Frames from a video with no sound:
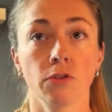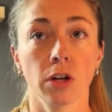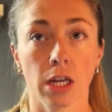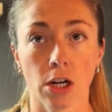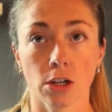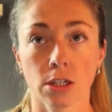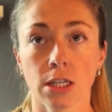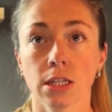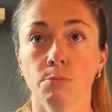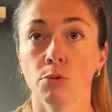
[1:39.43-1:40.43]
years,
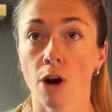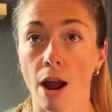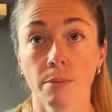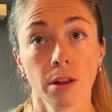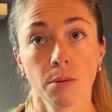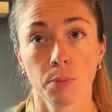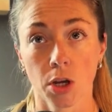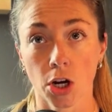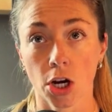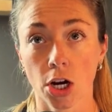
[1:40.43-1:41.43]
is PRIMALLY
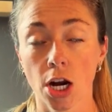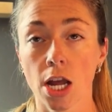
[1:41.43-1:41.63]
Pure.